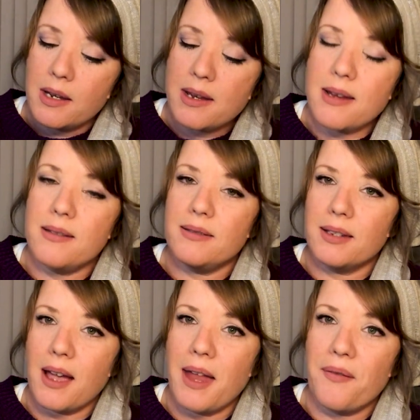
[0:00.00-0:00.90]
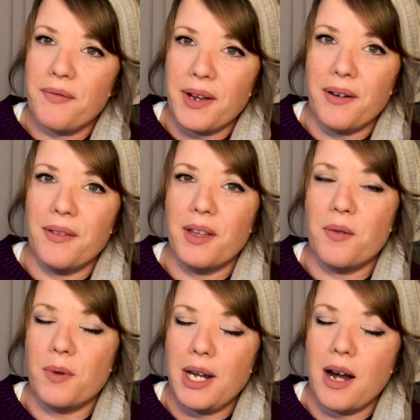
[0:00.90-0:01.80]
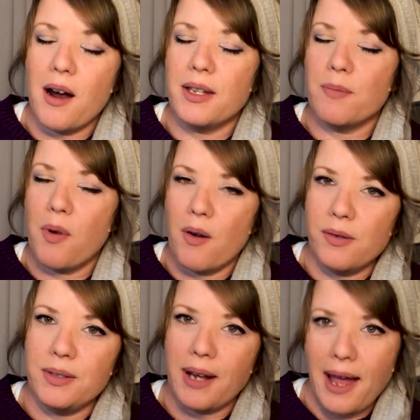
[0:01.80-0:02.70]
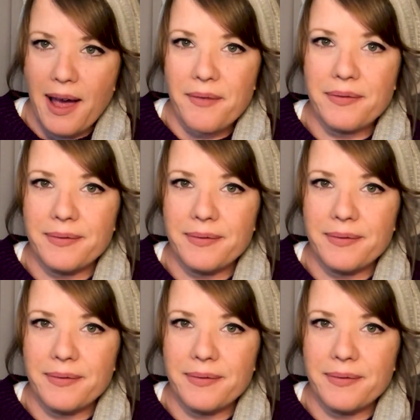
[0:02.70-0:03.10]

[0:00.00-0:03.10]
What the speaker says: is the kind of fear that we are supposed to have.